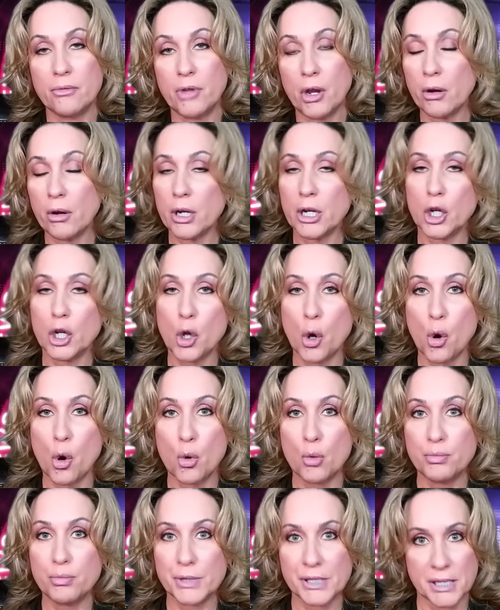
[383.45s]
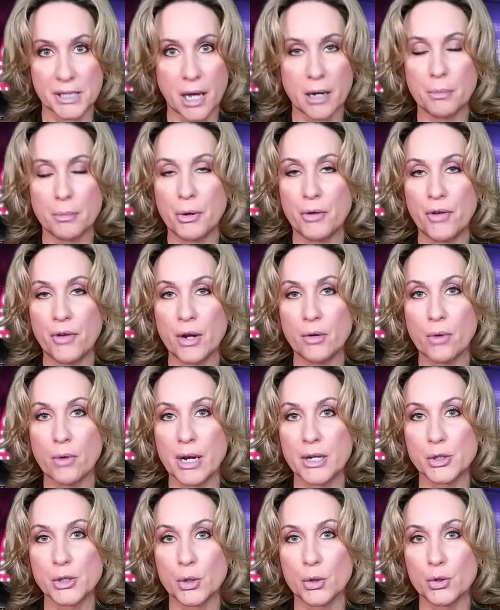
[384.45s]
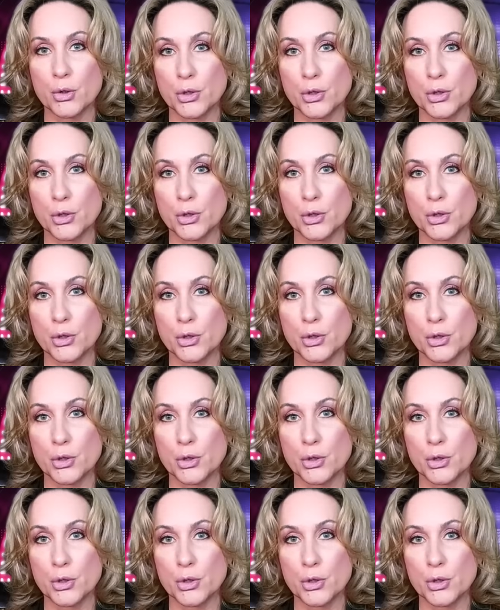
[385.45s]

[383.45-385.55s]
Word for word: they're going to go set up a fundraiser.